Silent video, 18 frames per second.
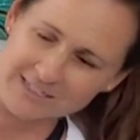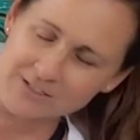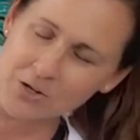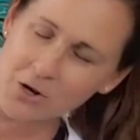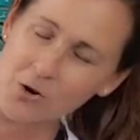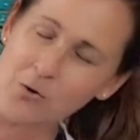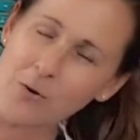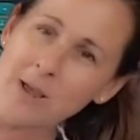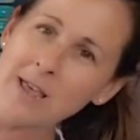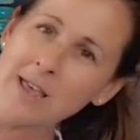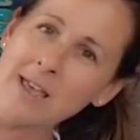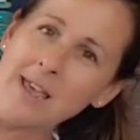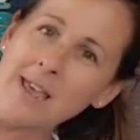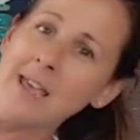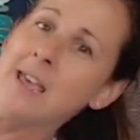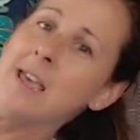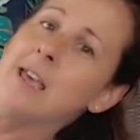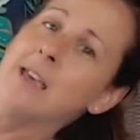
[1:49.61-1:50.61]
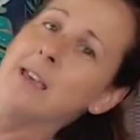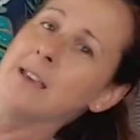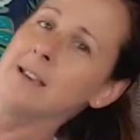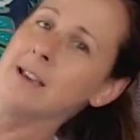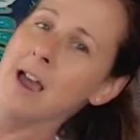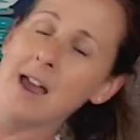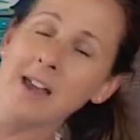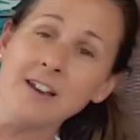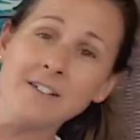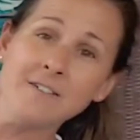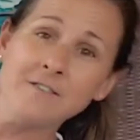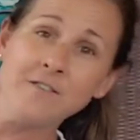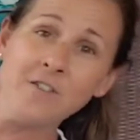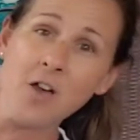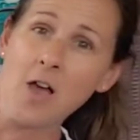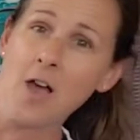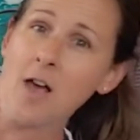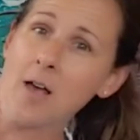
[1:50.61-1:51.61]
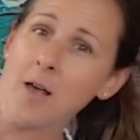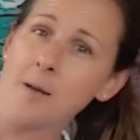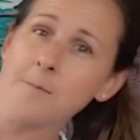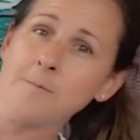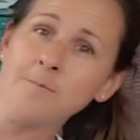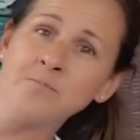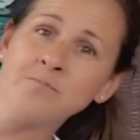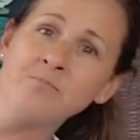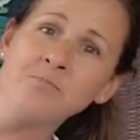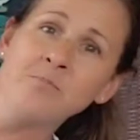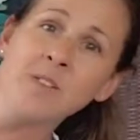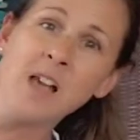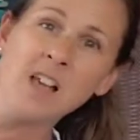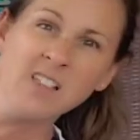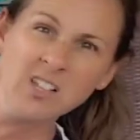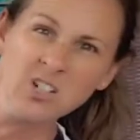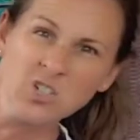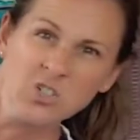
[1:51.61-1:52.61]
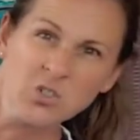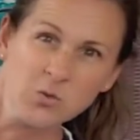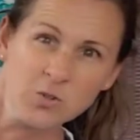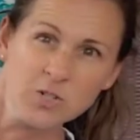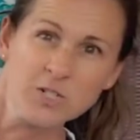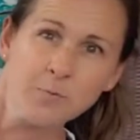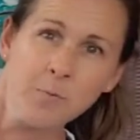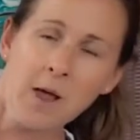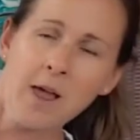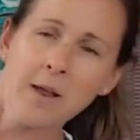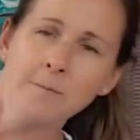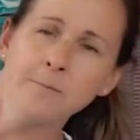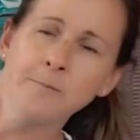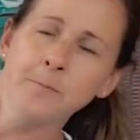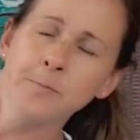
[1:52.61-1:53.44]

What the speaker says: So kind of a little sore spot.